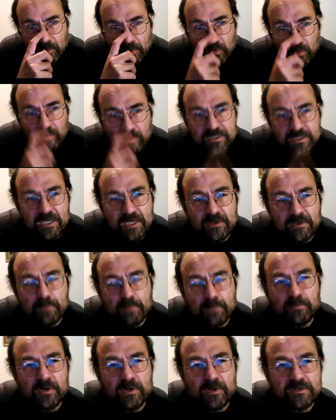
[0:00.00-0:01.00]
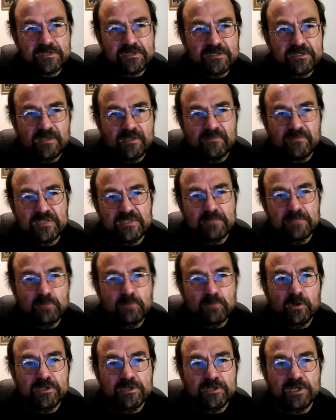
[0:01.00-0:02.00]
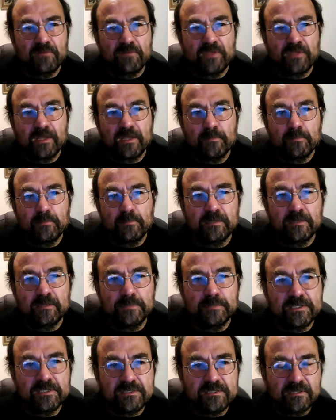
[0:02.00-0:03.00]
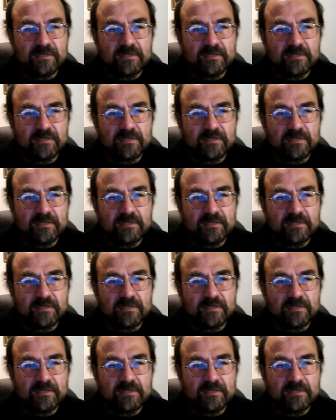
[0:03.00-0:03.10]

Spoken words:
also the positive symbology of the anima animus.